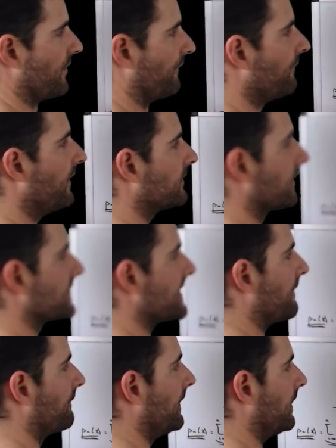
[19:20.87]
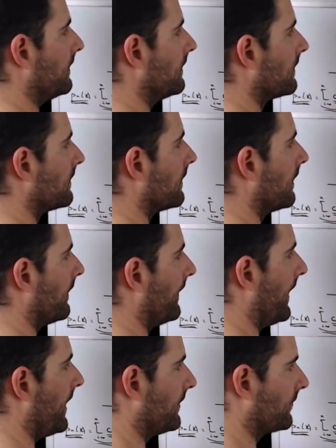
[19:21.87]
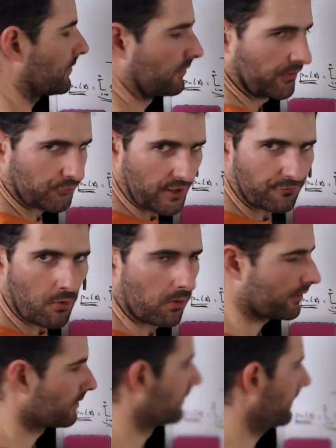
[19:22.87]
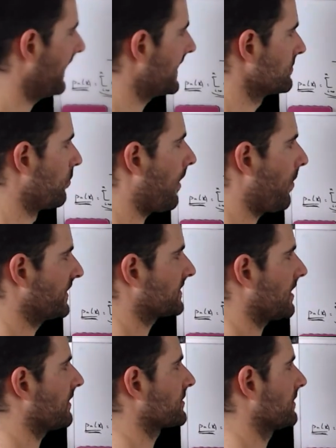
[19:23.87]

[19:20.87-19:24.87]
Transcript: the set V is straightforward, is what we start